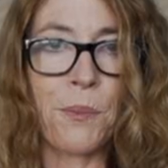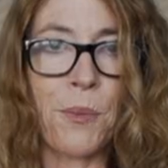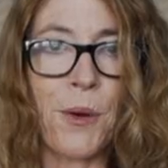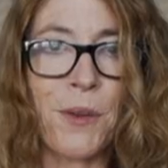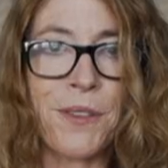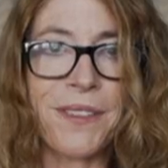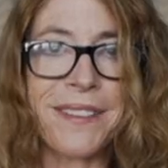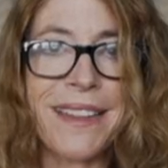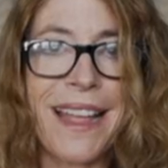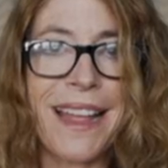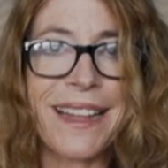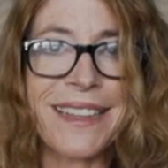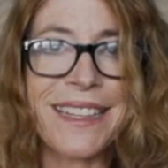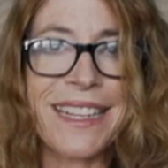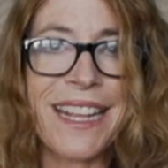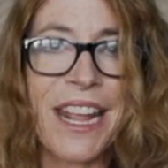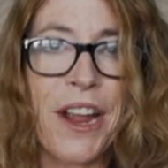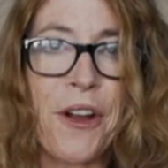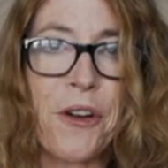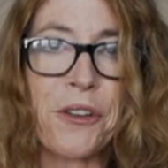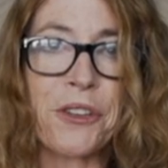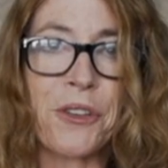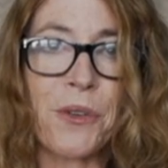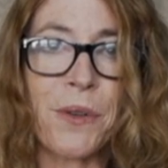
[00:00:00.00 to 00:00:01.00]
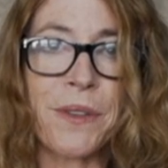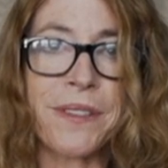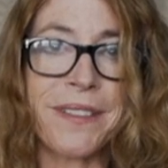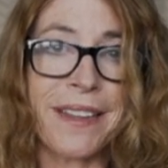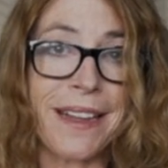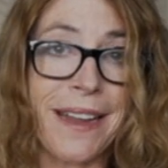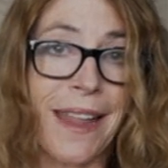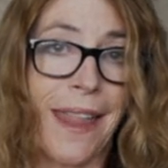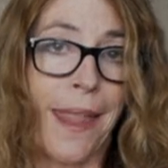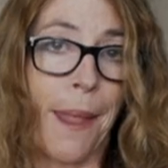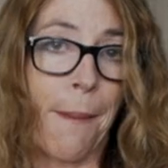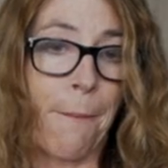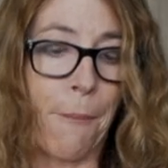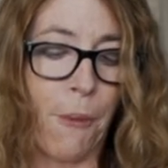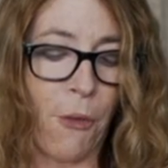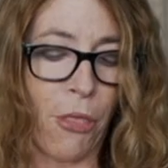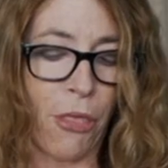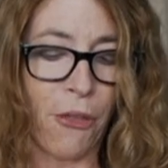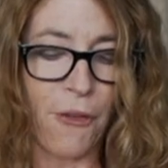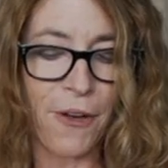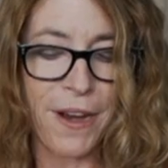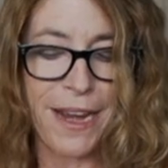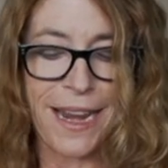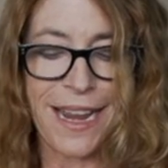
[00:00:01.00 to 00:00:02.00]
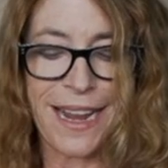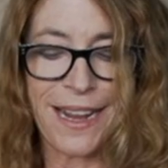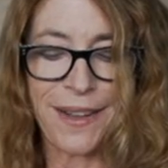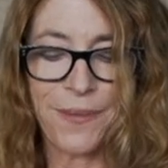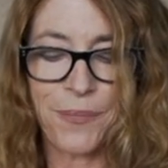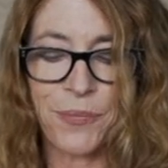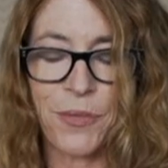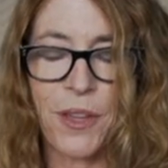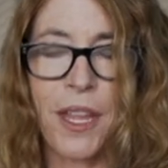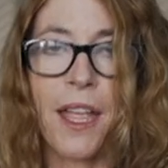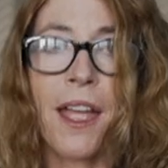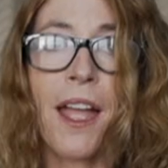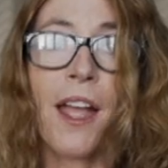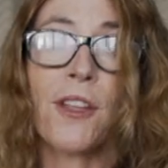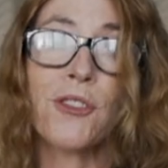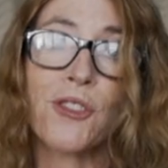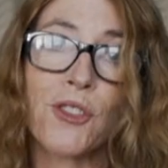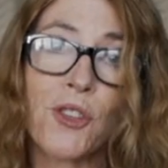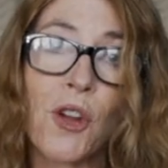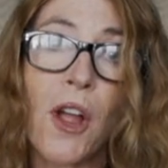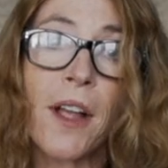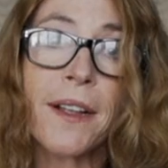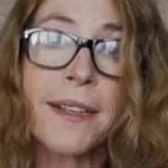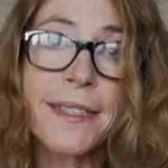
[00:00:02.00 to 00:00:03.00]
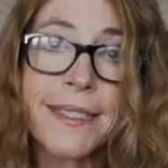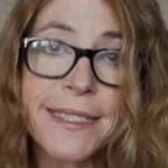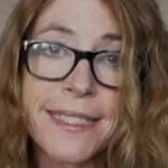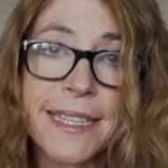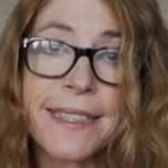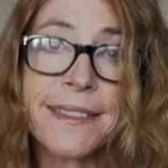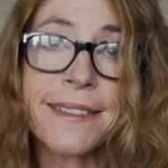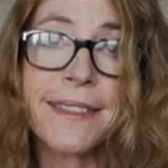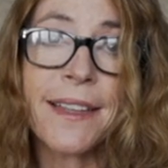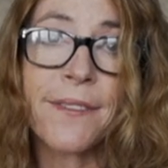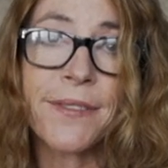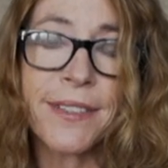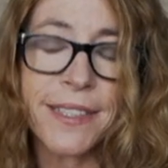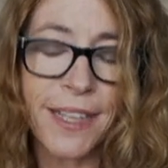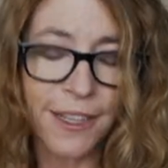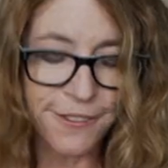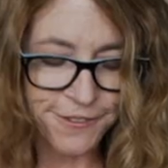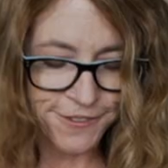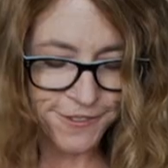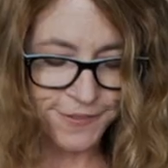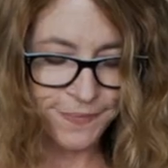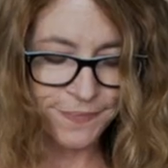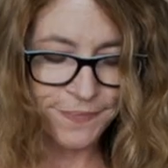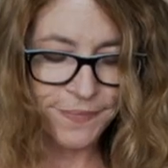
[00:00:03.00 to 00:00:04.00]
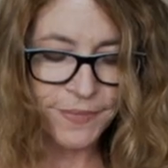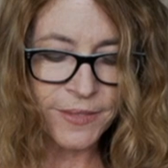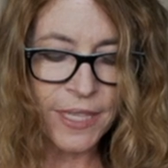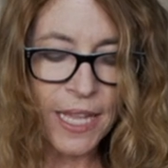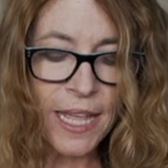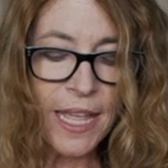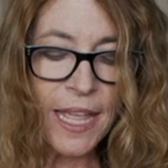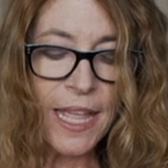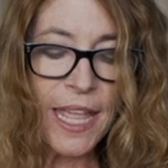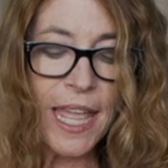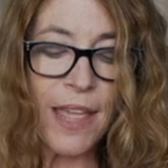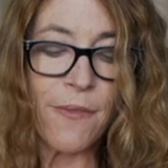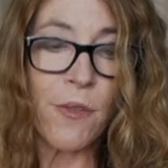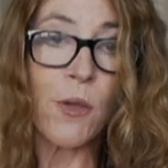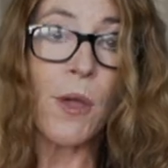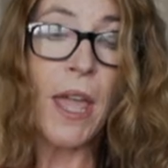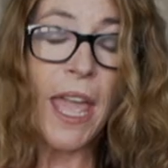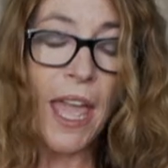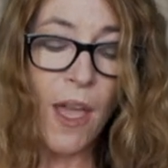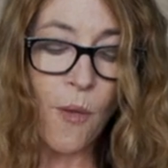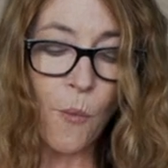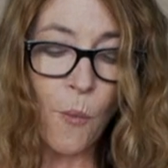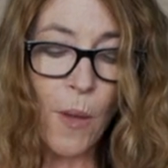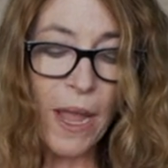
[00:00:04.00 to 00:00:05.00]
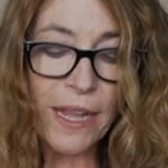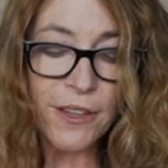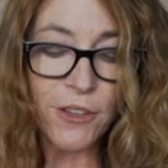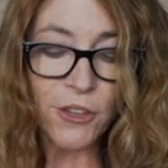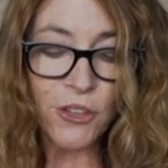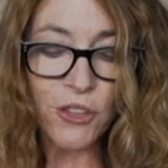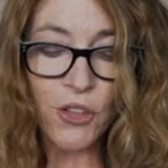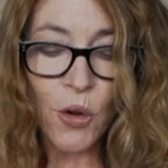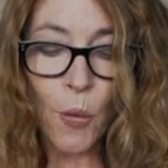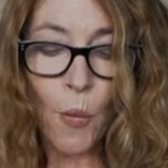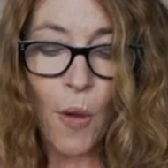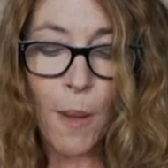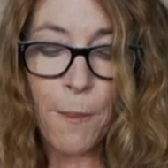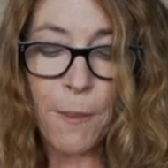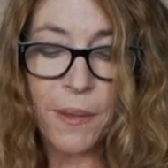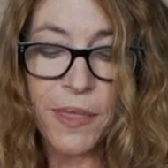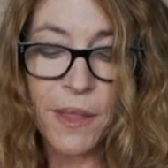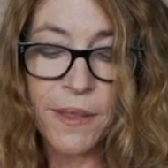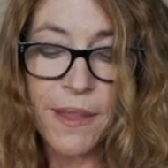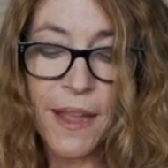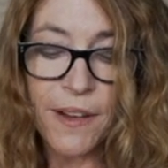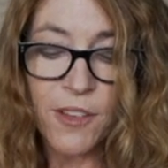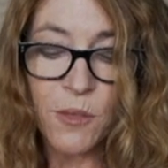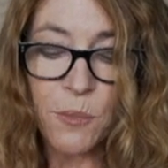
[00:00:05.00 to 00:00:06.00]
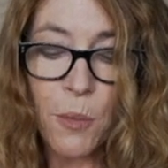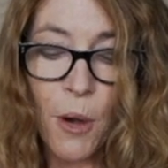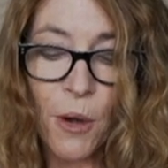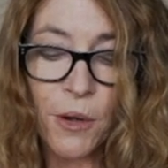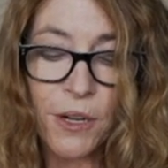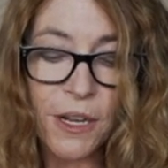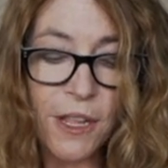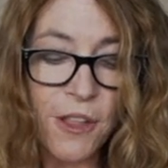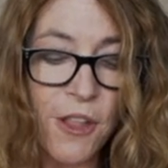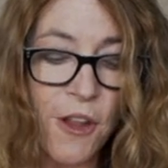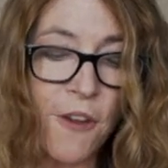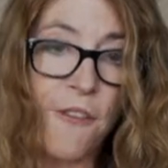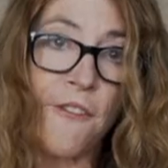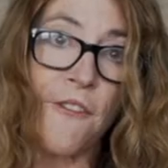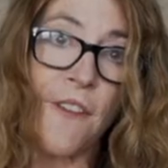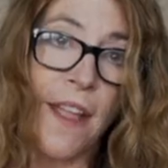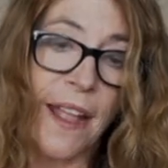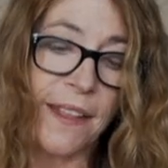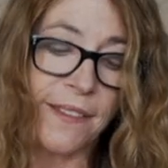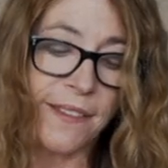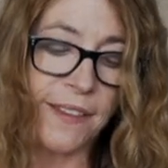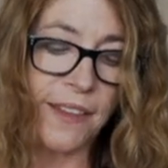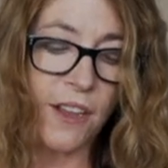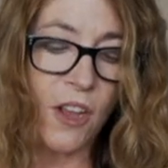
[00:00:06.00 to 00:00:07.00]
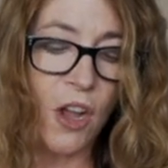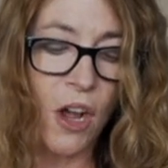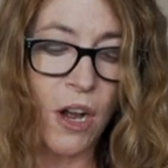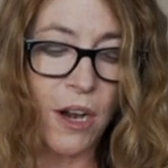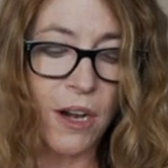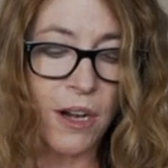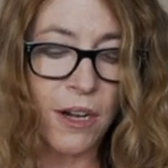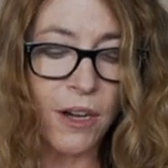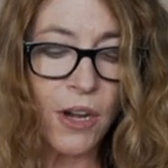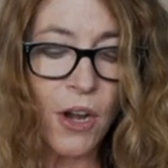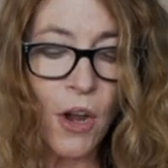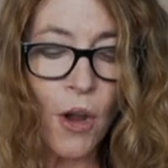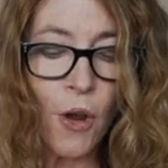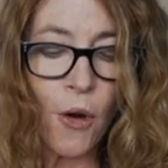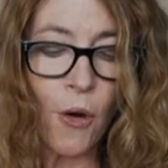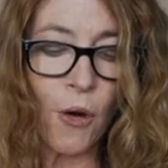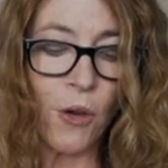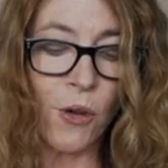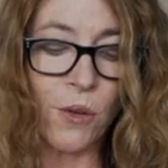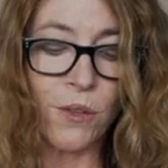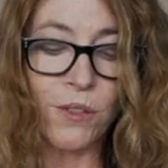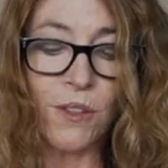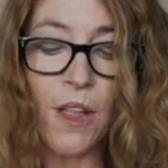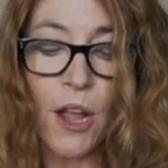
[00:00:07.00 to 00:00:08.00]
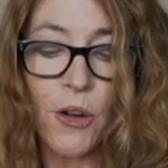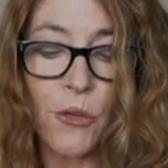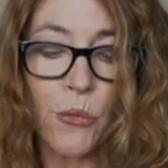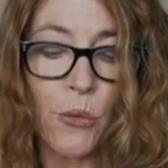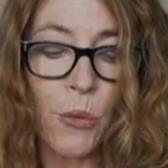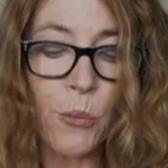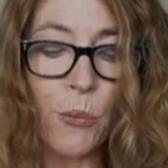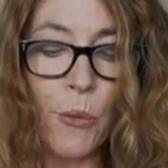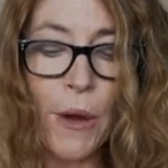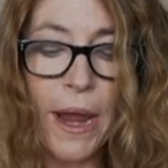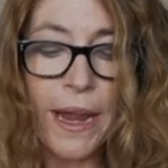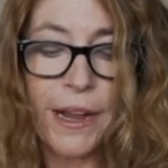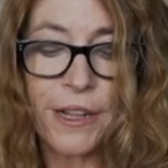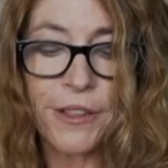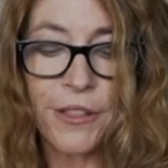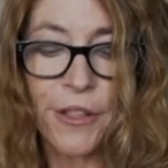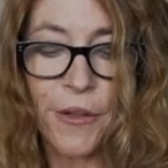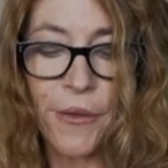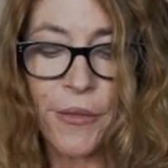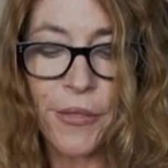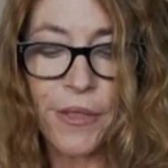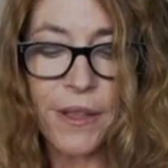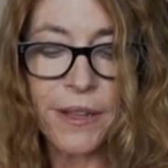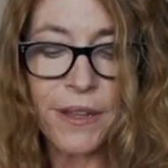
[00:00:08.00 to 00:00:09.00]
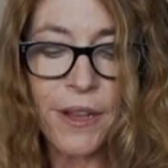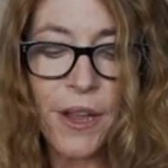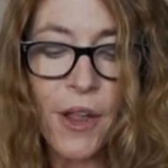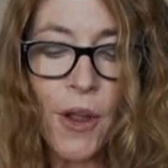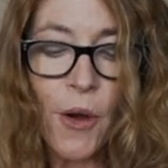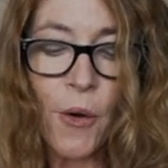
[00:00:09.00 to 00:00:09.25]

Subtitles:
Personality characteristic number three, a strong sense of self. If you can't wait to show up at the next party in your fancy car or your luxury brand clothing,